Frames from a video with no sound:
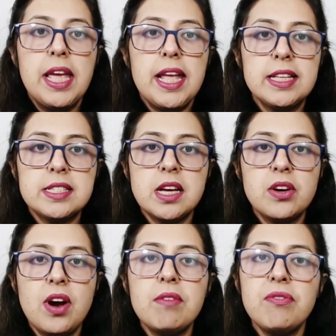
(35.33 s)

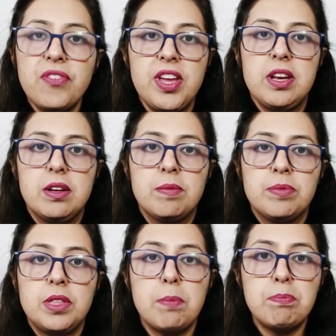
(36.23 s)
Instagram feed,
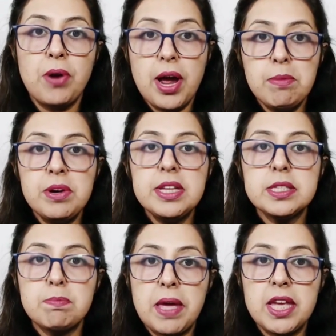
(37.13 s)
the primary
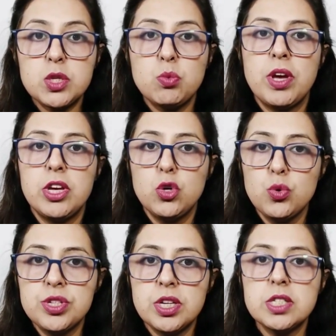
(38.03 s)
space where
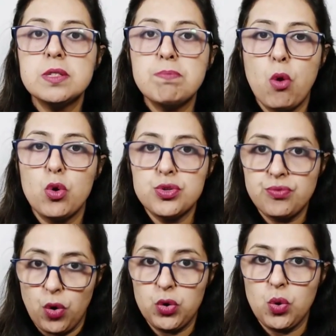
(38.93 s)
users post
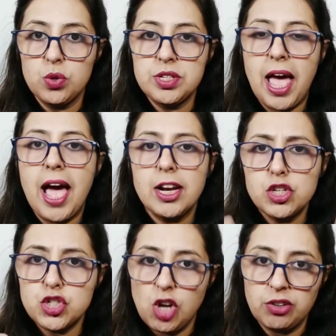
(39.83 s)
photos and
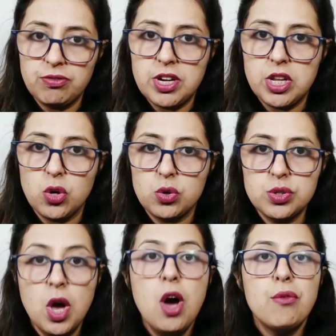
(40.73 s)
short videos.
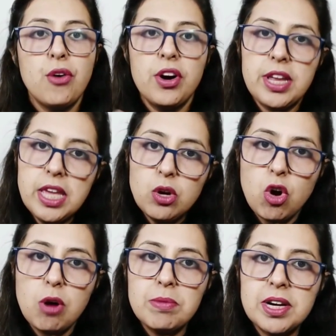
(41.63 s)
For
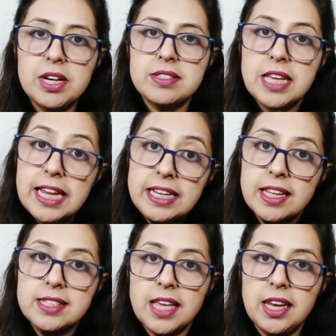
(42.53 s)
e-commerce, it
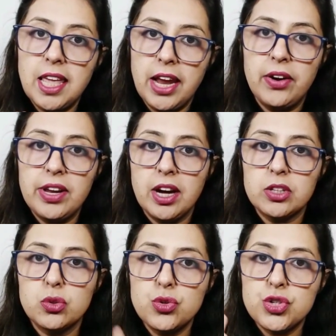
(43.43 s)
is an area
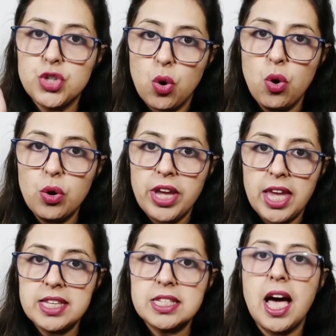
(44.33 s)
to
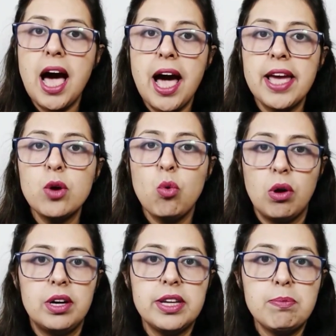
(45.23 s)
showcase
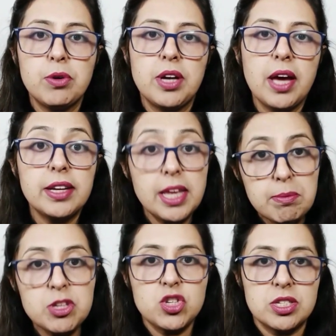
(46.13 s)
high-quality product
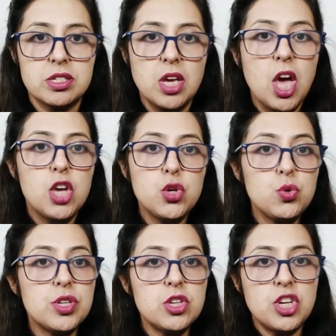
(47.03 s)
images,
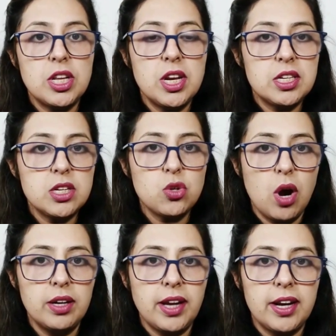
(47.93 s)
user-generated
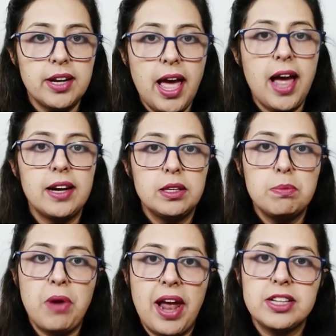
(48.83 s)
content, and the
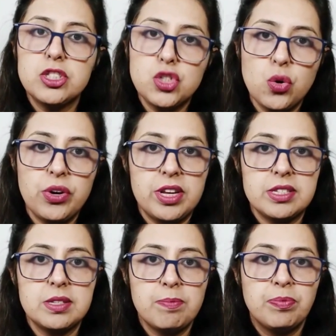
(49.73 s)
brand stories.